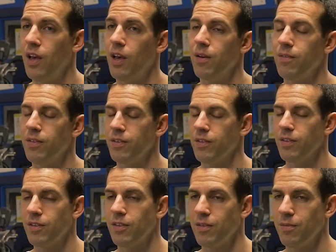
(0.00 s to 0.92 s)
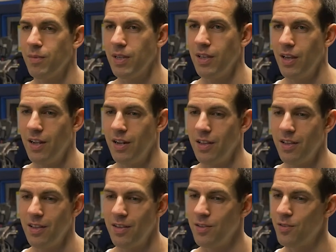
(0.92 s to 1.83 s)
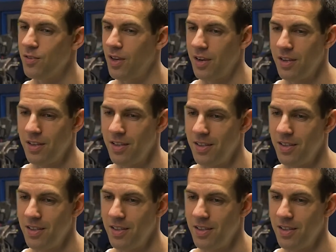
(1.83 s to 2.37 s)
Oh my God, I suck.